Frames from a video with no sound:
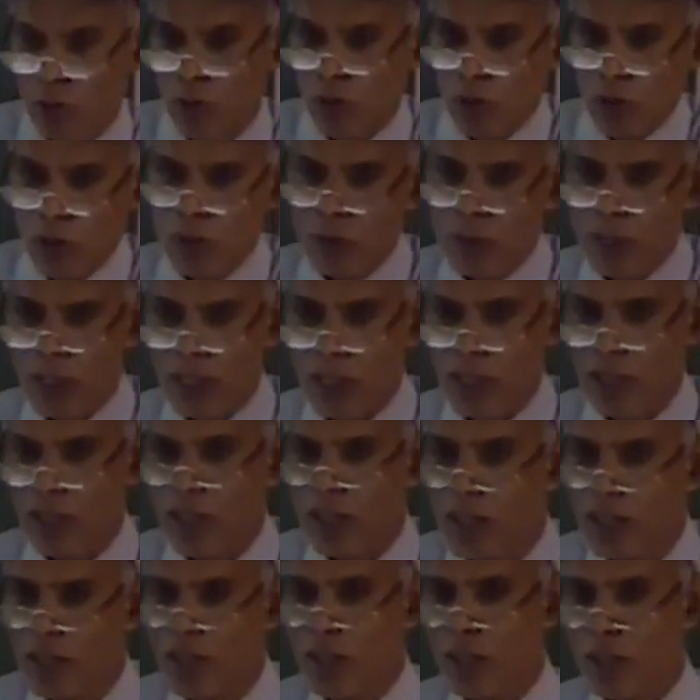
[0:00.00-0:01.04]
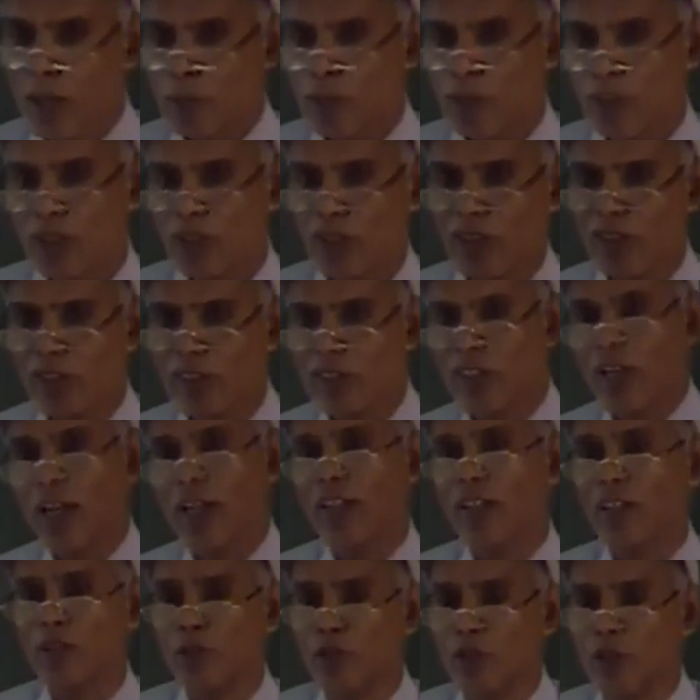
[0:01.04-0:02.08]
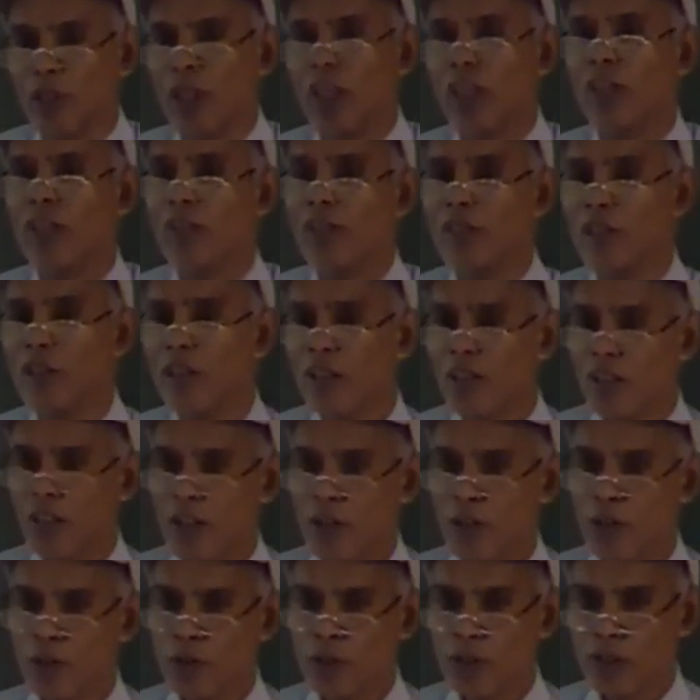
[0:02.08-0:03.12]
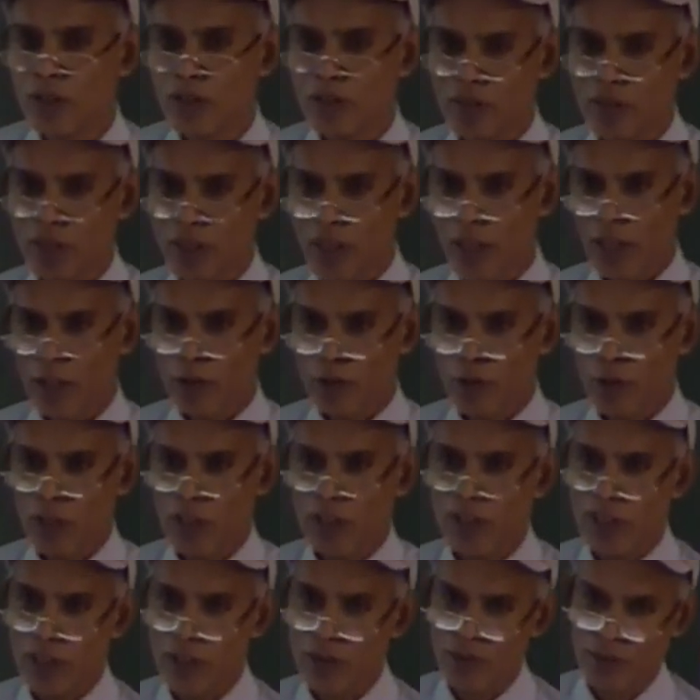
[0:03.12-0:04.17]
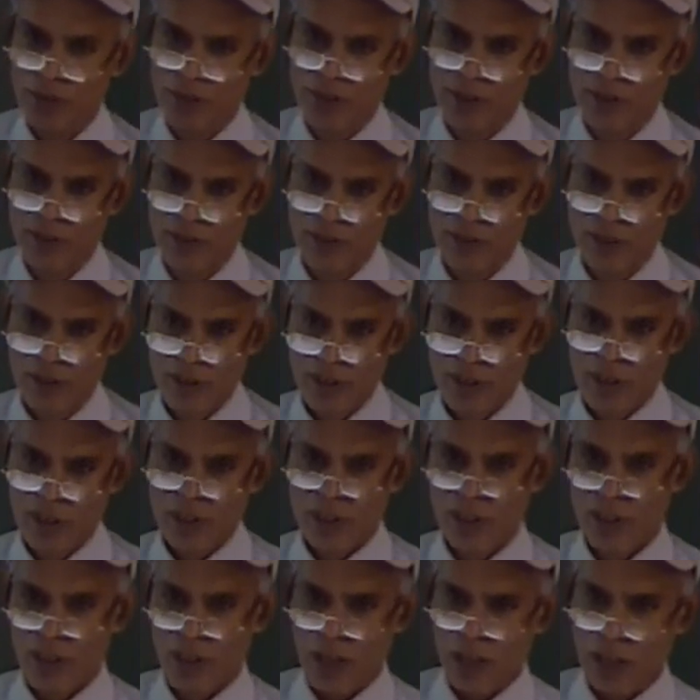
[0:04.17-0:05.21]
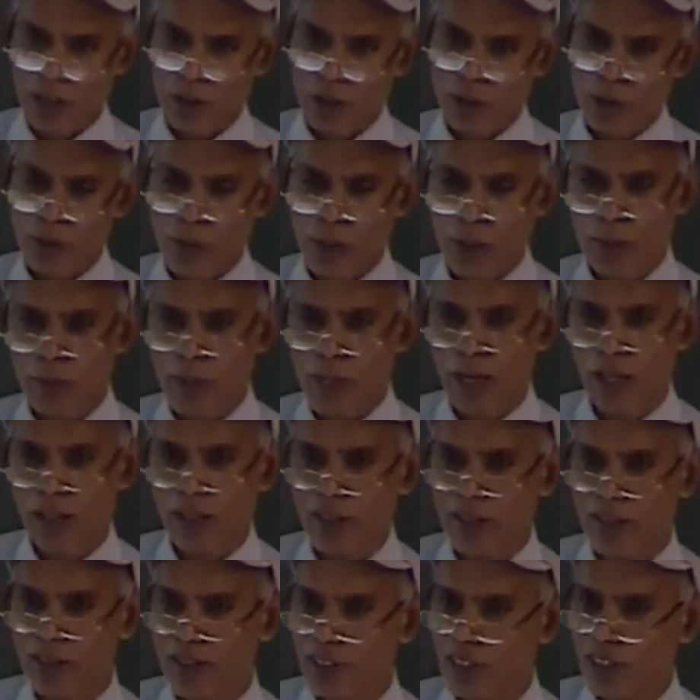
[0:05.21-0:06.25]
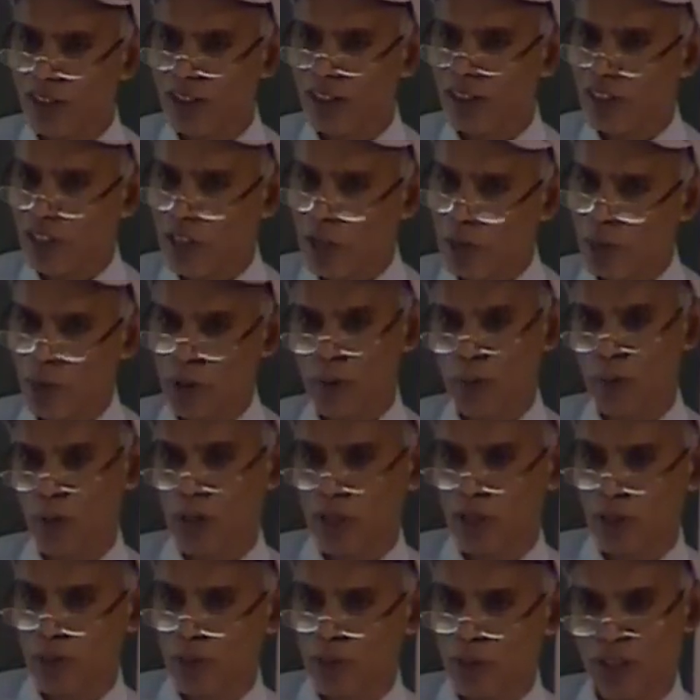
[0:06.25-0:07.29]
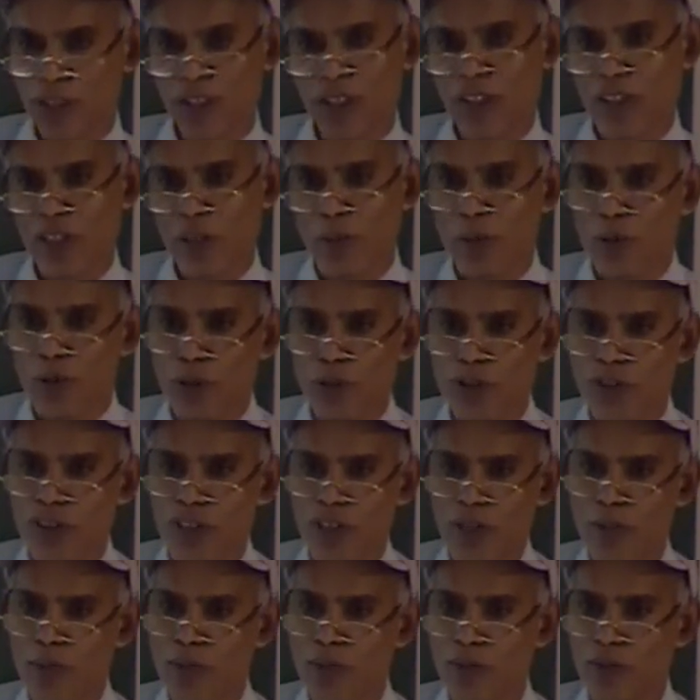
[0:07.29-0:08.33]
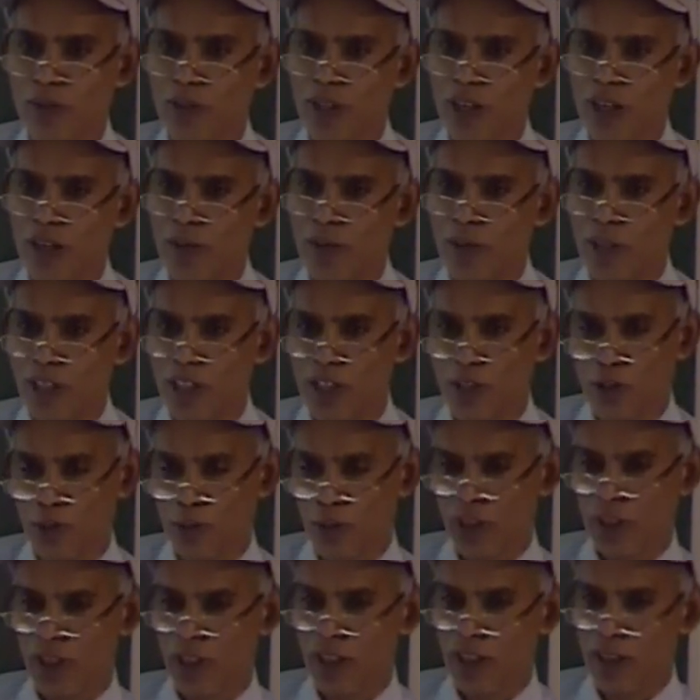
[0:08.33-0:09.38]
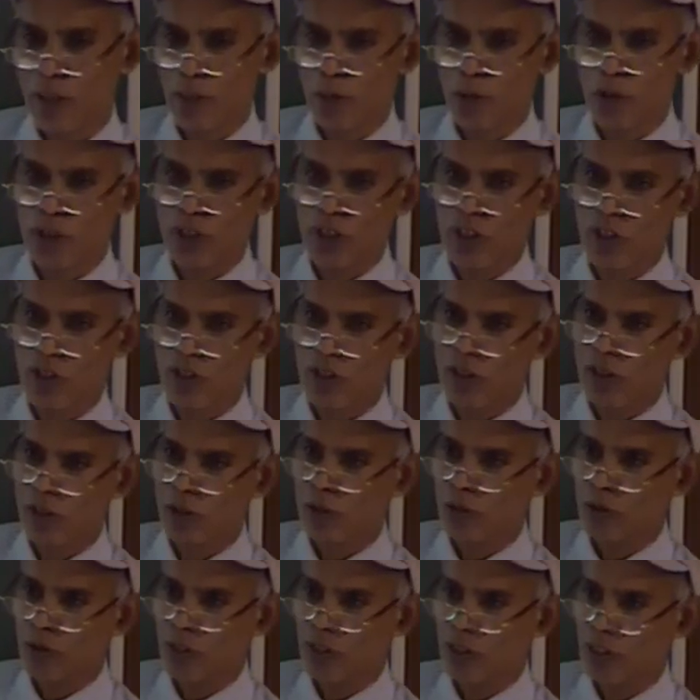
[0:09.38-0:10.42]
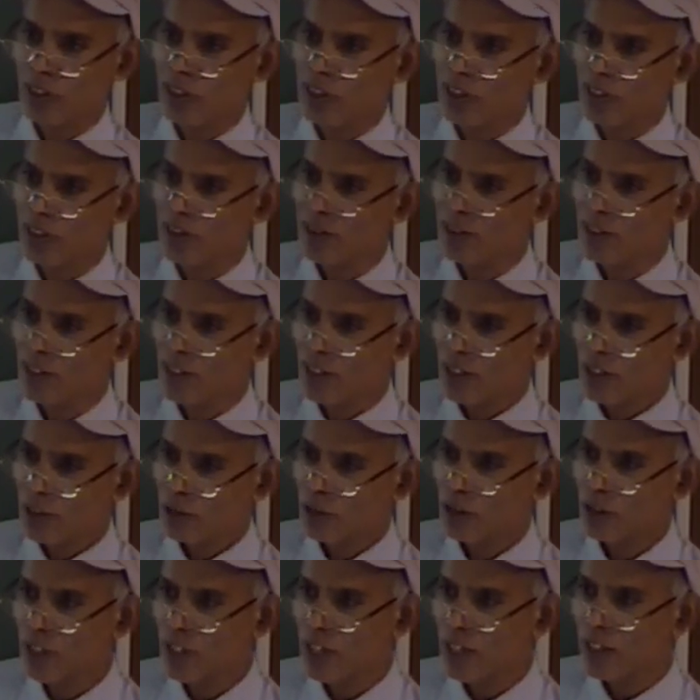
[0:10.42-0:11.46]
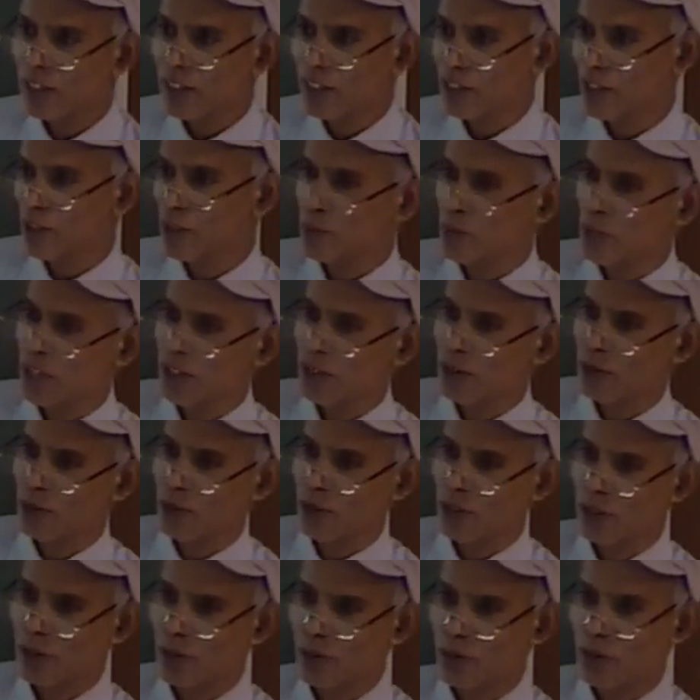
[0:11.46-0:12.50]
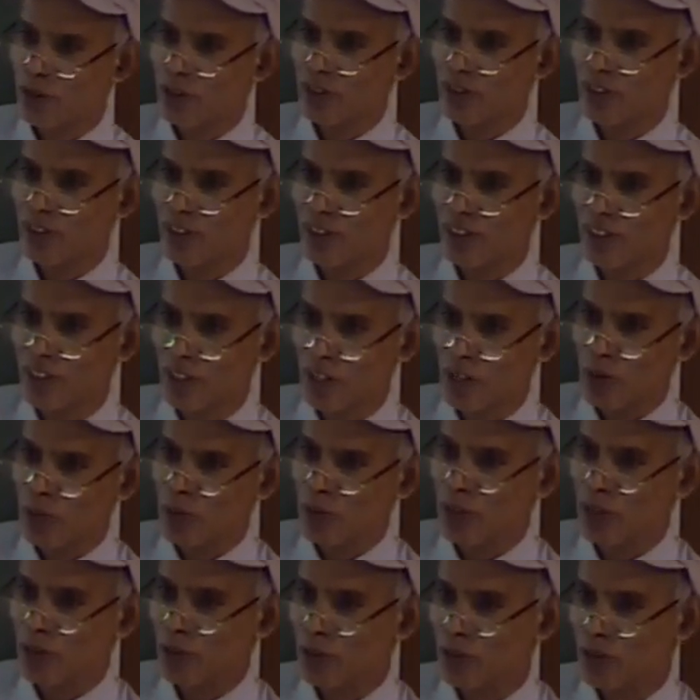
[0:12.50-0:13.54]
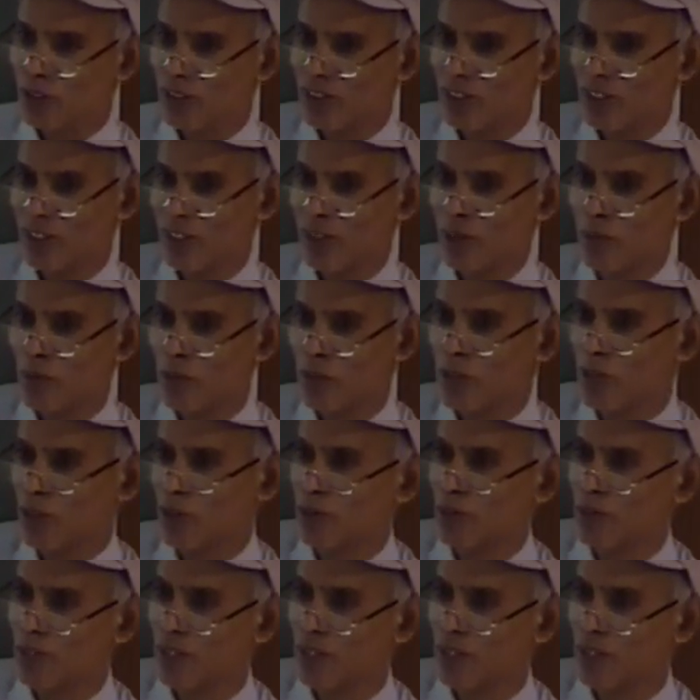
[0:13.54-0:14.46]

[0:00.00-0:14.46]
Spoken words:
only over area, because this is acting only on the xy surface. Although it might be acting say at the top or bottom, but then W is same, we are assuming that W is constant through the thickness, so it really doesn't matter whether load is at the top or load is at the bottom.